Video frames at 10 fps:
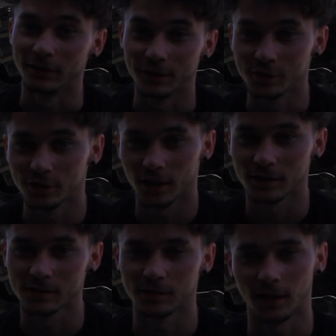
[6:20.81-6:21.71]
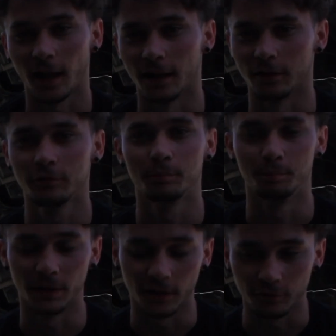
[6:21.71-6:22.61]
gunshots. Not like
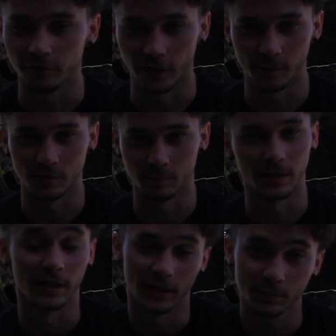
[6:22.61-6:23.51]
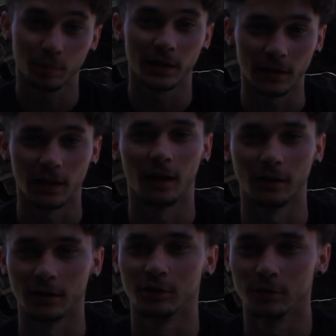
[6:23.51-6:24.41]
big flames, but it's pretty loud,
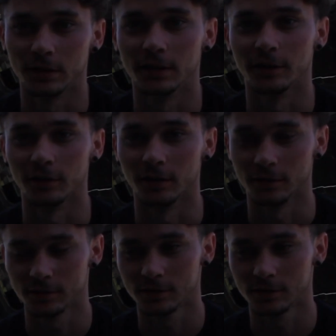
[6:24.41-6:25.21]
like you can hear it.